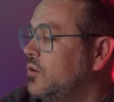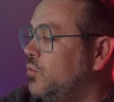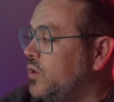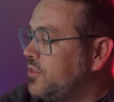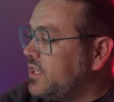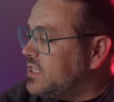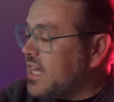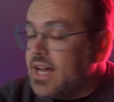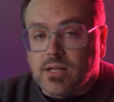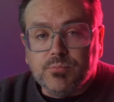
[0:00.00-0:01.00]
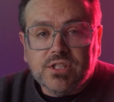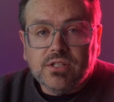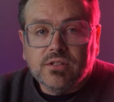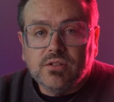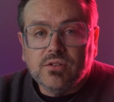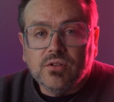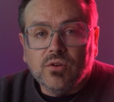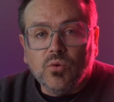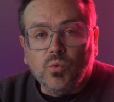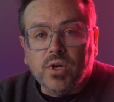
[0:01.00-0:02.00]
with these knobs,
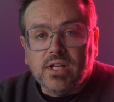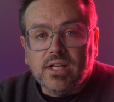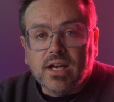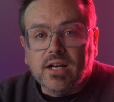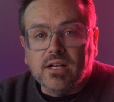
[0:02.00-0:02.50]
we